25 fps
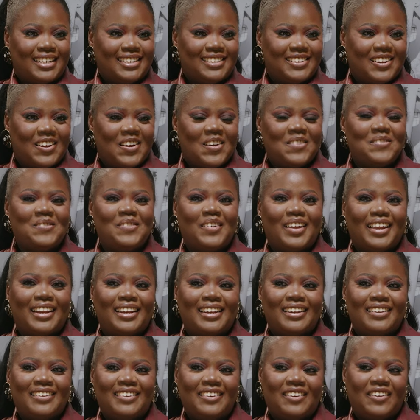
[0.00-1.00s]
job,
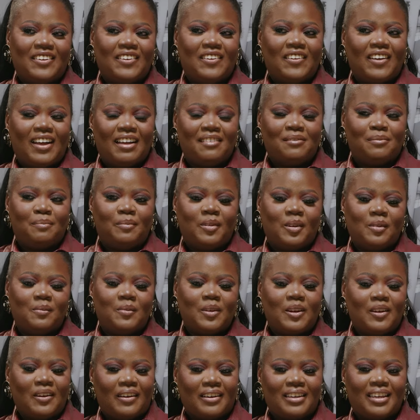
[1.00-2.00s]
and, I've been a
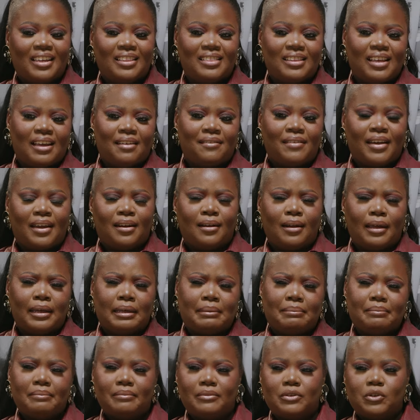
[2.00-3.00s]
bit lucky in that I've had, like,
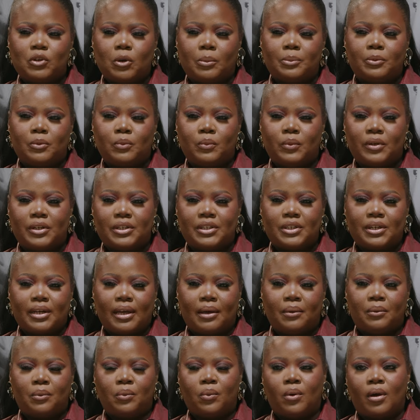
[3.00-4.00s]
jobs which
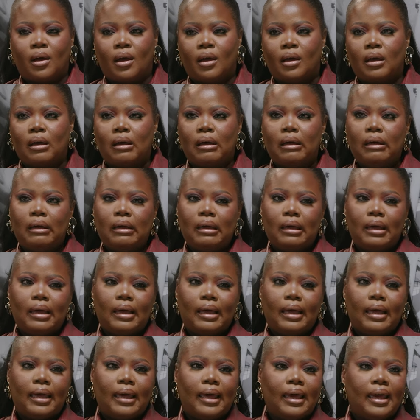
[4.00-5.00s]
I would work
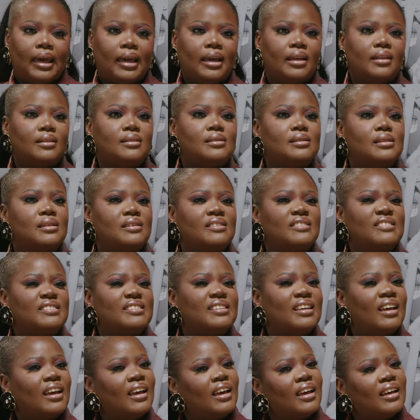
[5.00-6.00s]
8 to
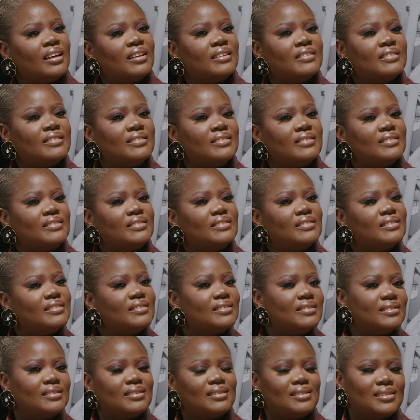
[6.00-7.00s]
6,
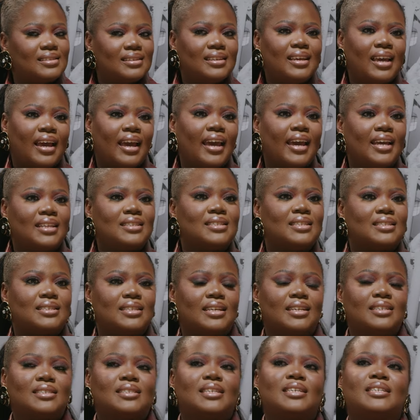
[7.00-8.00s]
8 to
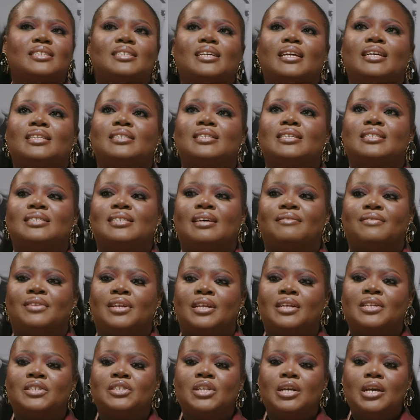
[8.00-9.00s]
6-ish, 8 to
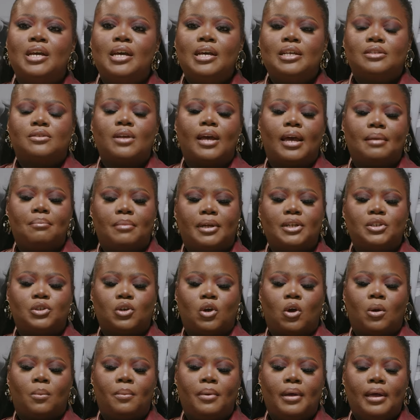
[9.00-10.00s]
7-ish. So I had my
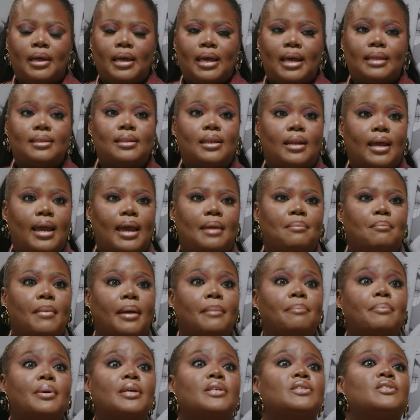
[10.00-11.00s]
job, and then I had my
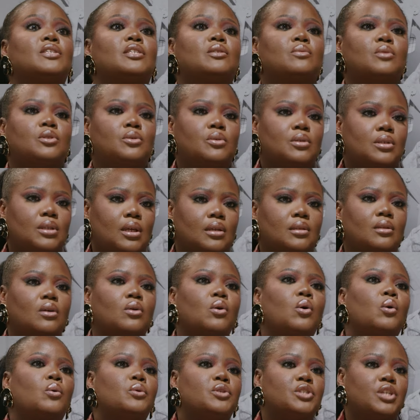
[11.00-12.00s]
business, which was like the
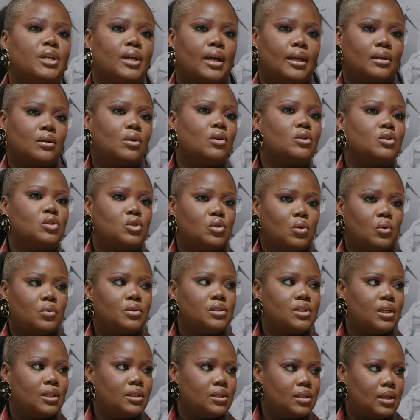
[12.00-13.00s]
coaching and
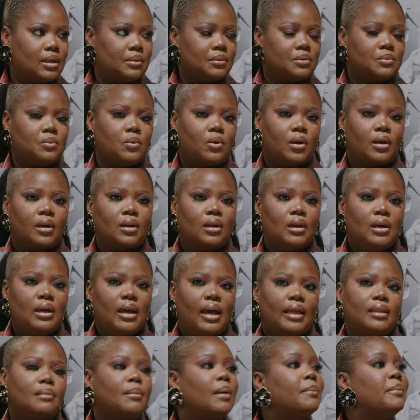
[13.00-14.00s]
consulting. So that was one.
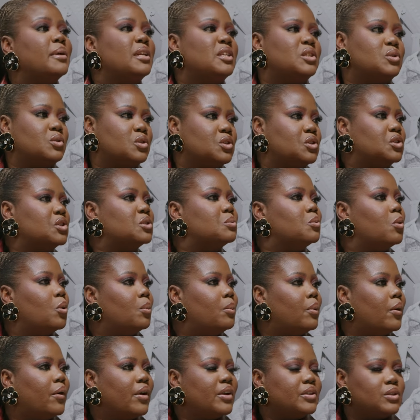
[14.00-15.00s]
And then my ministry is just more
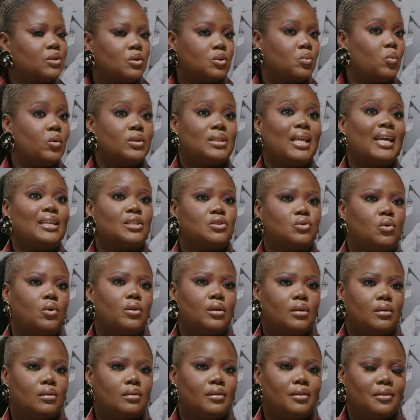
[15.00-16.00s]
prayer. So that's
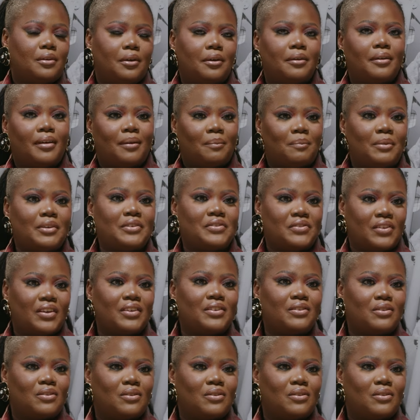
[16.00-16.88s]
not, a business.